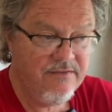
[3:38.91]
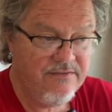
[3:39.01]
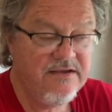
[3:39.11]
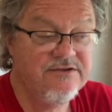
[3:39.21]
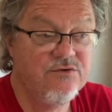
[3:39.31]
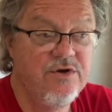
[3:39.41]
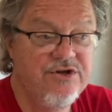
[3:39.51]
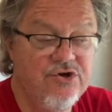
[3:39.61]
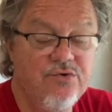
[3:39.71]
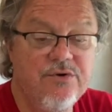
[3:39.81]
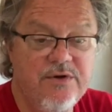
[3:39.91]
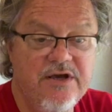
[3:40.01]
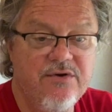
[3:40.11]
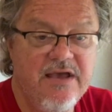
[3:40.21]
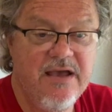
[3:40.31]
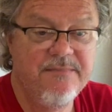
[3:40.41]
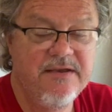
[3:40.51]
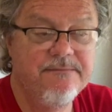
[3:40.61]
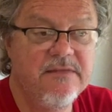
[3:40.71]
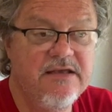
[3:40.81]
things that we do when we go
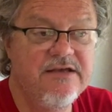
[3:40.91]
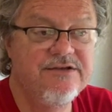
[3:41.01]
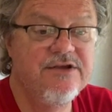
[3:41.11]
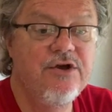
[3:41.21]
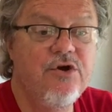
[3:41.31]
camping is